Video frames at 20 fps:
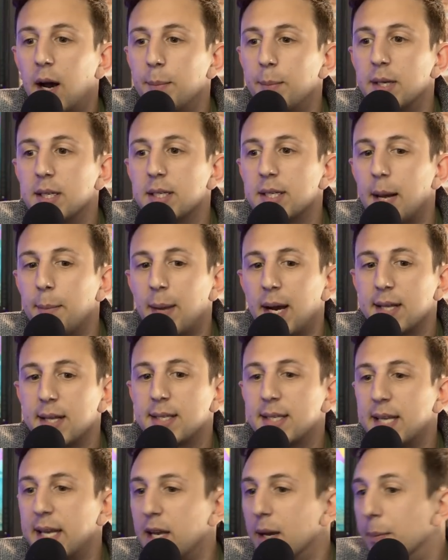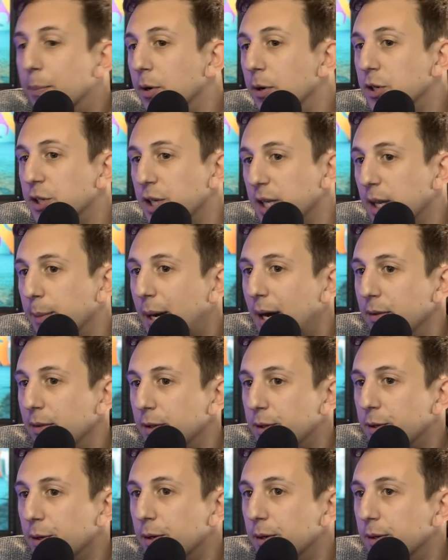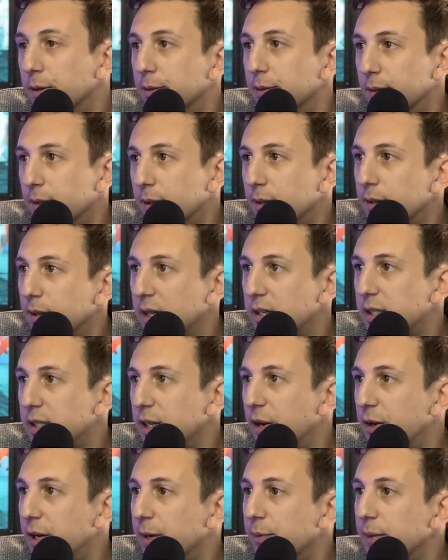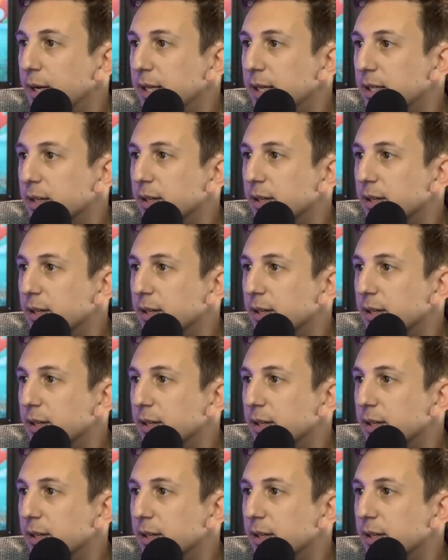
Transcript: is that Man City are pushing them out the door. That's the only reason.